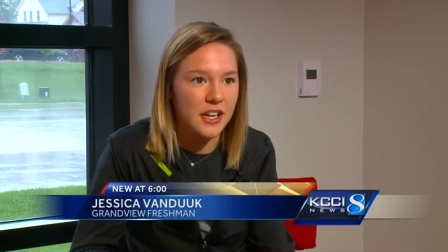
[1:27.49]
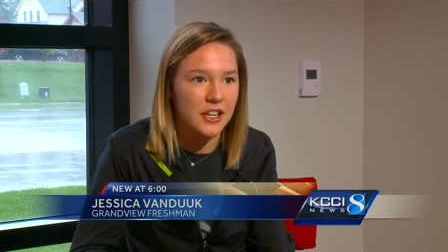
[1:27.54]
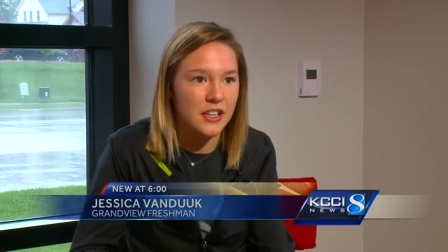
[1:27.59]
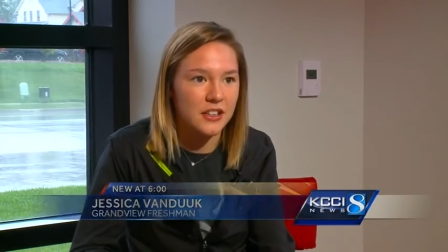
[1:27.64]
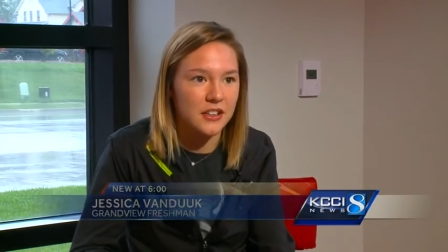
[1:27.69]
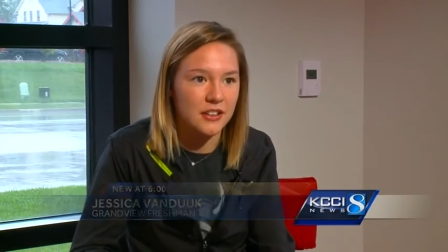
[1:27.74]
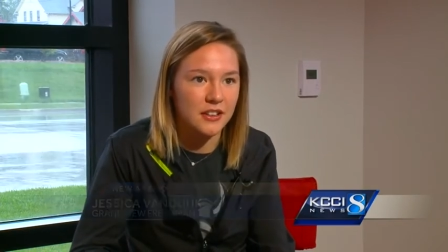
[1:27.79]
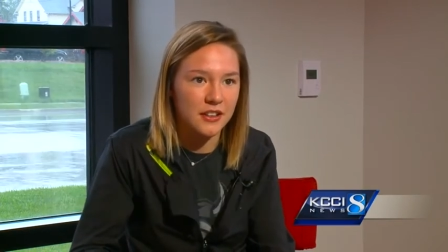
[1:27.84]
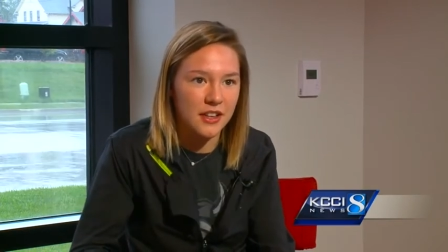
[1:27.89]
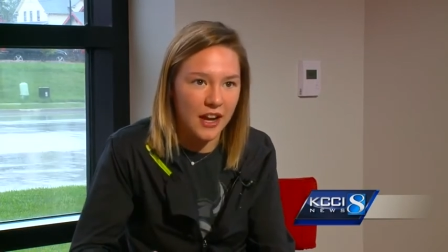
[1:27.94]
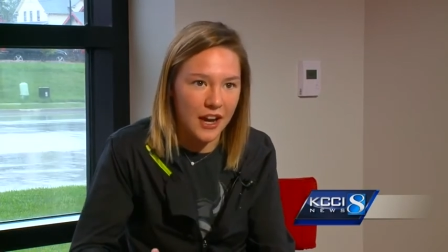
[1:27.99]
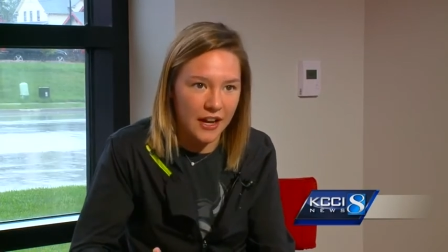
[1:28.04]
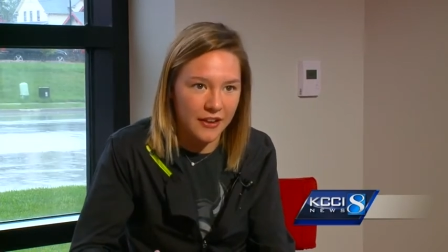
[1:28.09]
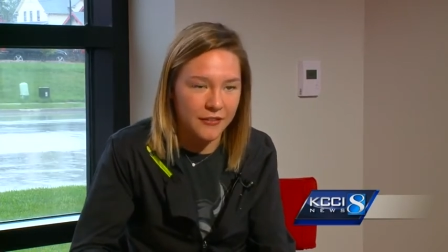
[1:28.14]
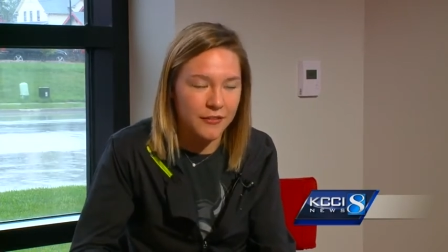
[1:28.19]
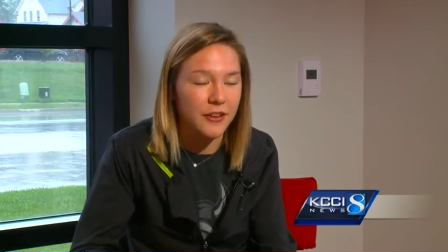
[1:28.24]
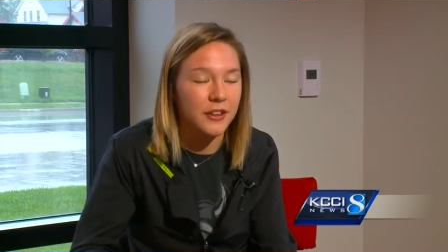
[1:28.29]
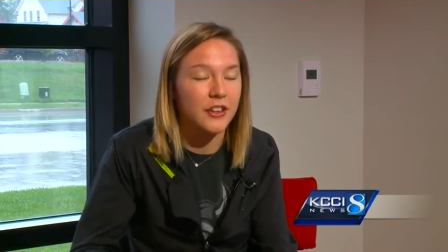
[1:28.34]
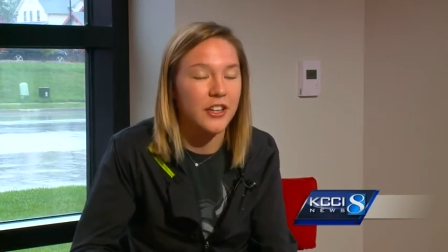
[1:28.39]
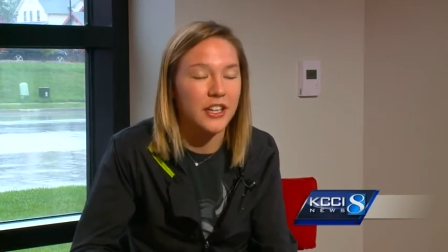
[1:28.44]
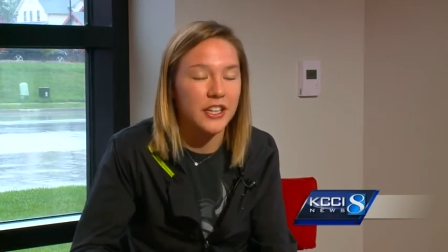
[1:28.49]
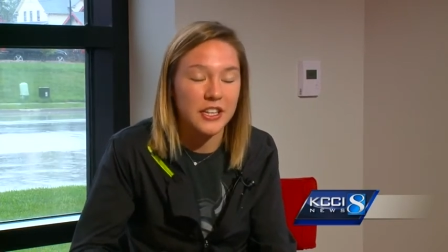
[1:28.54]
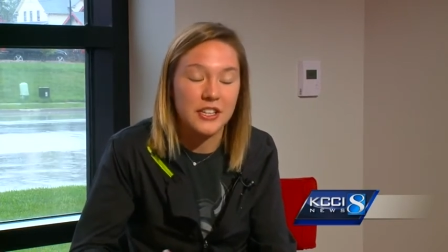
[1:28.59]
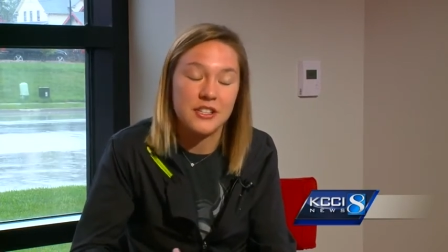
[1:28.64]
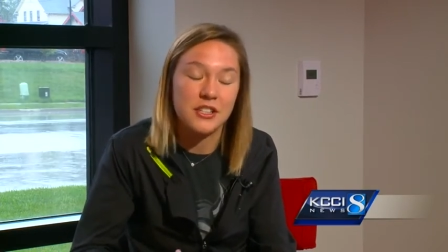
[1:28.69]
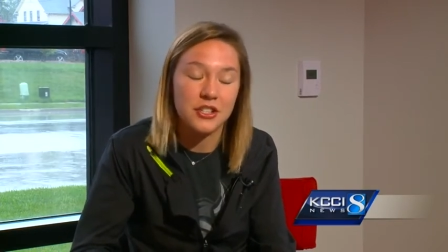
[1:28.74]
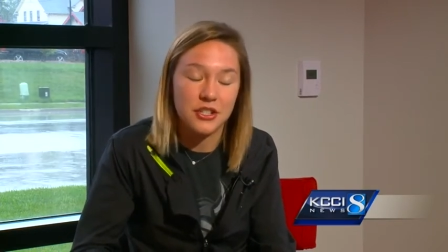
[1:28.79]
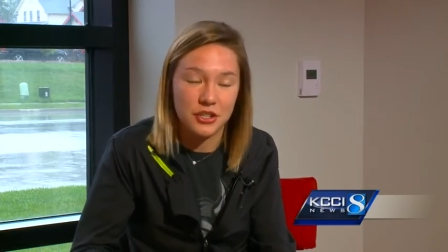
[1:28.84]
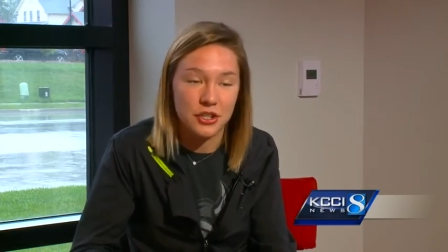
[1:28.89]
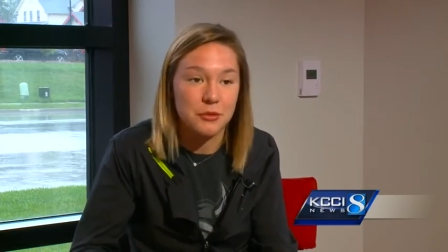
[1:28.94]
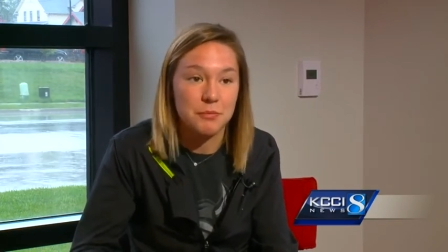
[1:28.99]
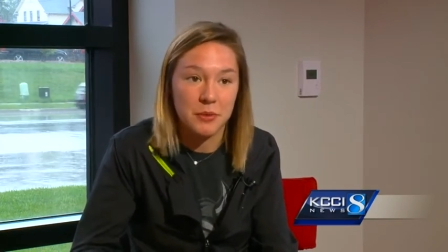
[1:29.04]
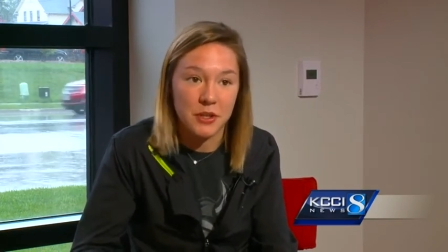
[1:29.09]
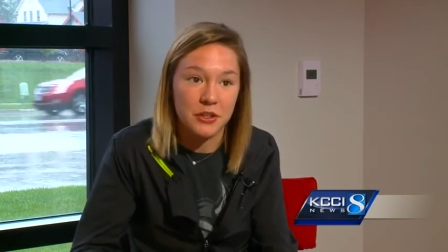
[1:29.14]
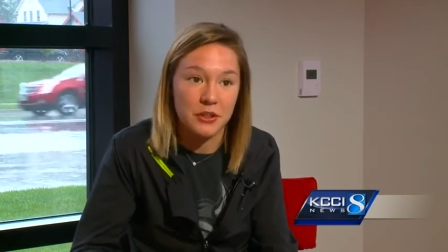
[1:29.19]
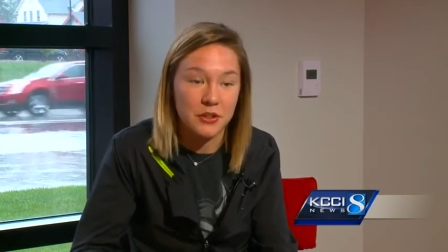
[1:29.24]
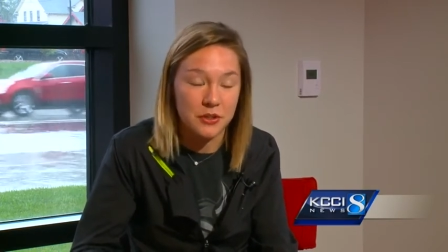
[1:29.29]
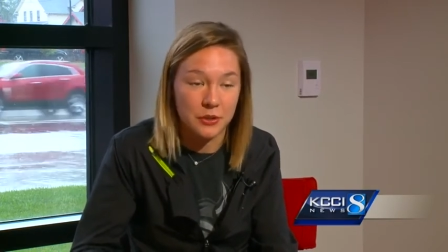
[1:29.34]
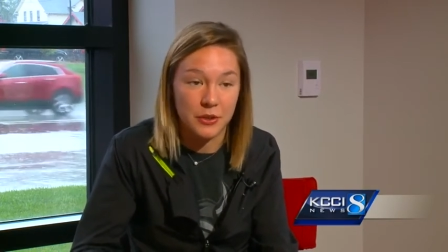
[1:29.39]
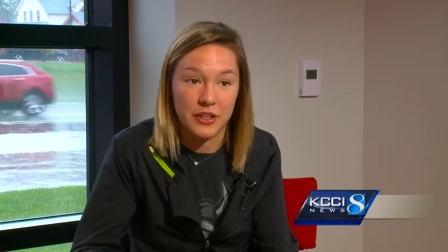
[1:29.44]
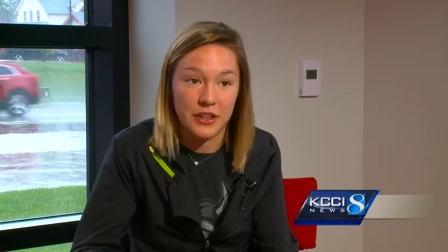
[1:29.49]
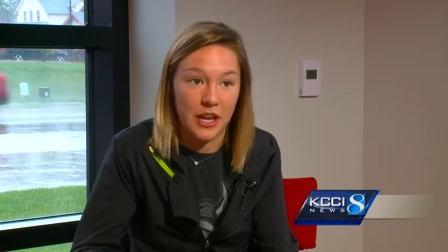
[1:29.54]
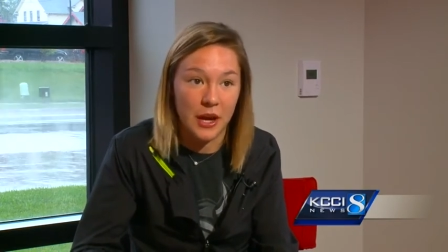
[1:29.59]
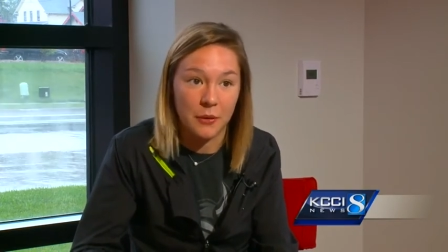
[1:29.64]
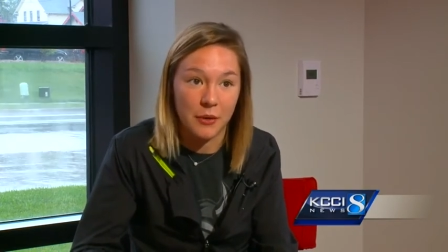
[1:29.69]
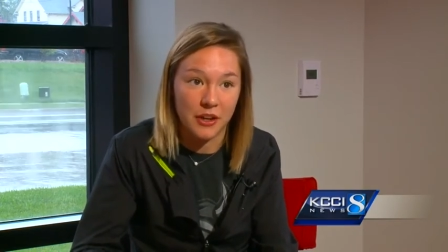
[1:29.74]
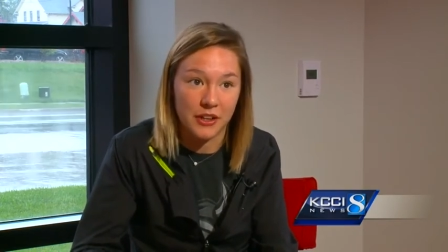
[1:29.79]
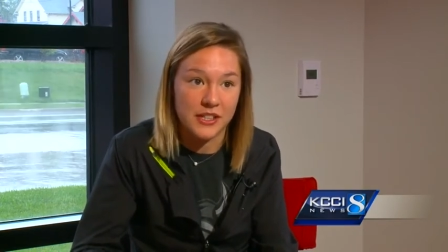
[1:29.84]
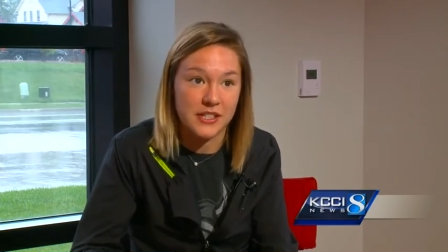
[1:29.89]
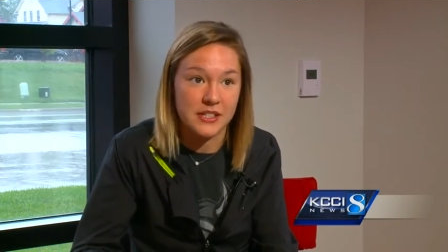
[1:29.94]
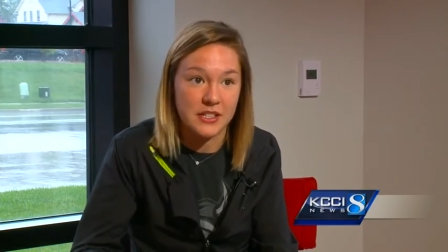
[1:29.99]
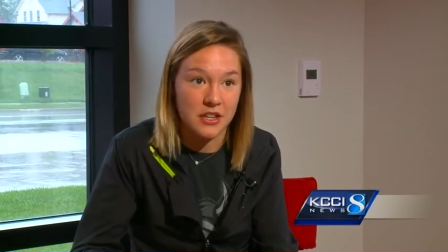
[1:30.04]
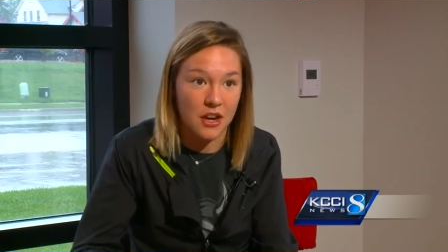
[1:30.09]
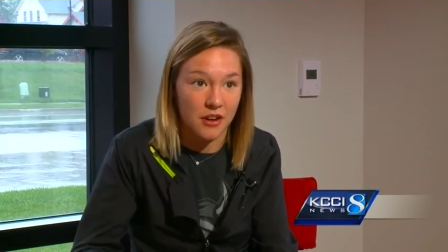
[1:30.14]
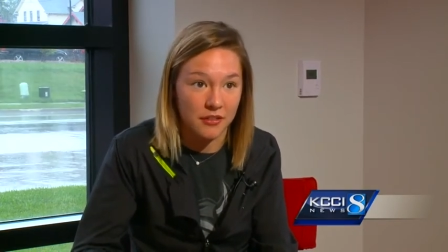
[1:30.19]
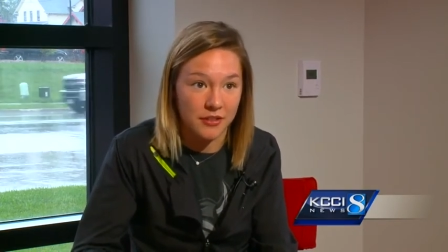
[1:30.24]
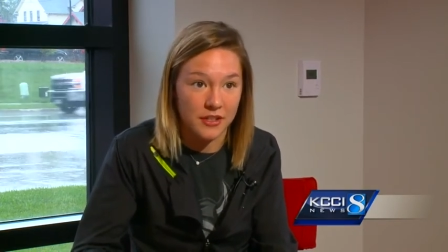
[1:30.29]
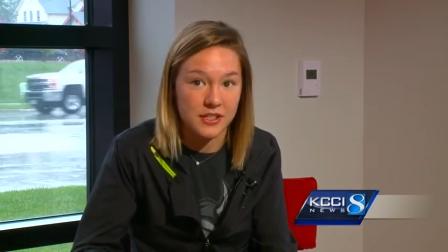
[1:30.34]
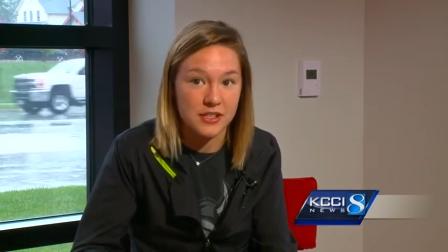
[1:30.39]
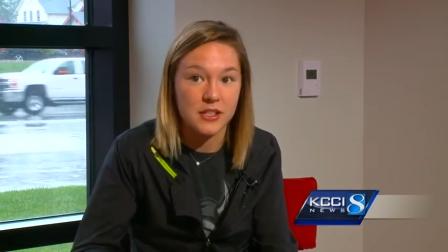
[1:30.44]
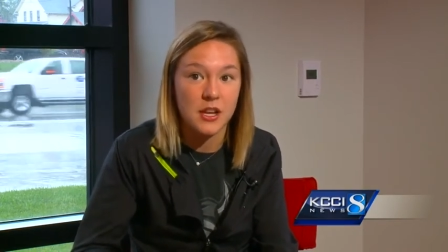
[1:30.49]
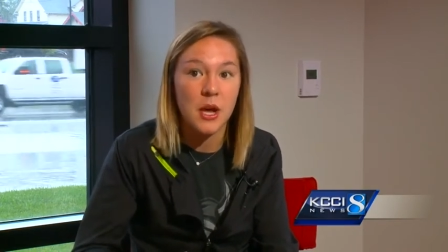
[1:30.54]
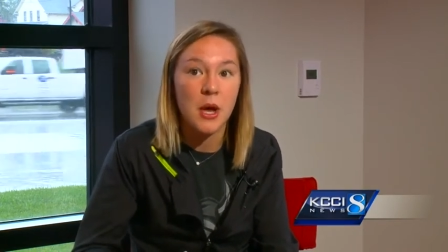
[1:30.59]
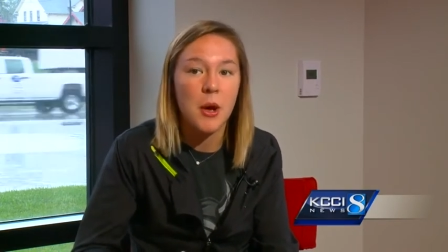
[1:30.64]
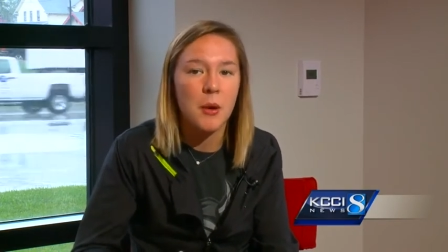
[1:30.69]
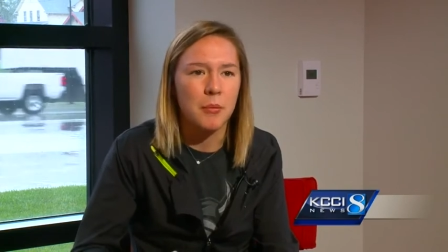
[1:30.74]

and I feel like he shouldn't be doing that while he's in office.